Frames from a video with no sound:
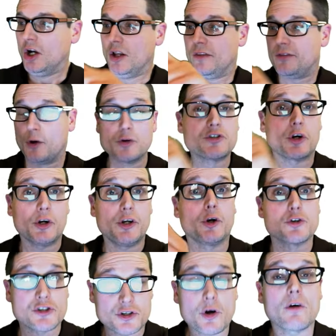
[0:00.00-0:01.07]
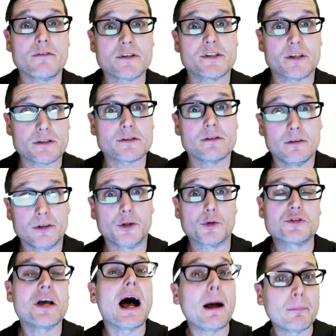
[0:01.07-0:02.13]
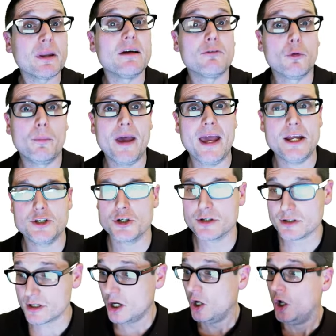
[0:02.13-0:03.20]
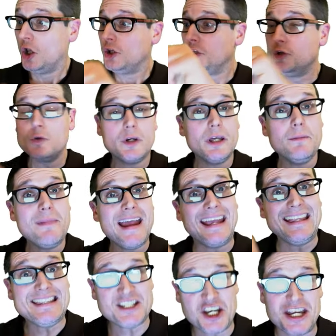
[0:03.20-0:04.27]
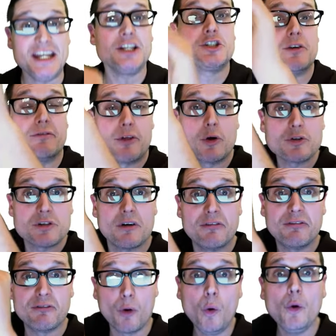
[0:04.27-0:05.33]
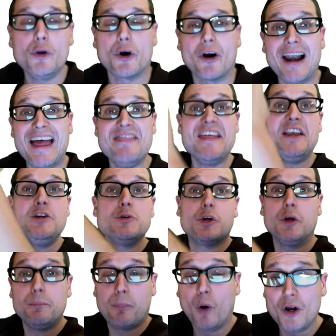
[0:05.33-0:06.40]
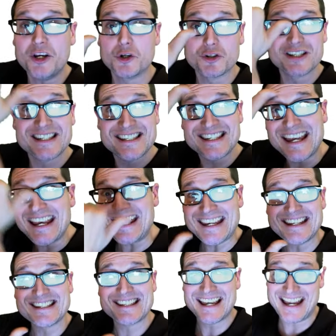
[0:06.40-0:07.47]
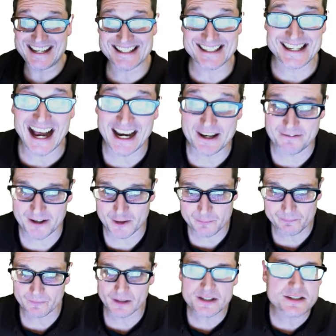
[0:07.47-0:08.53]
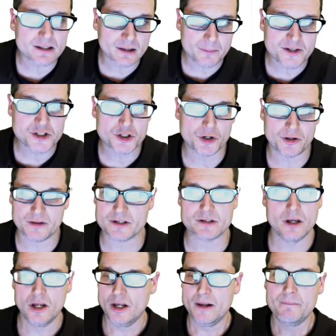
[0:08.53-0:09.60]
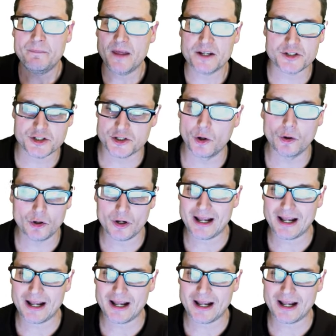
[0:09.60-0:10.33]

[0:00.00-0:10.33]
Those are your services, your top level pages. You could make to each of those a folder, and then you could put your cities inside of it. Let me show you this. It's so good.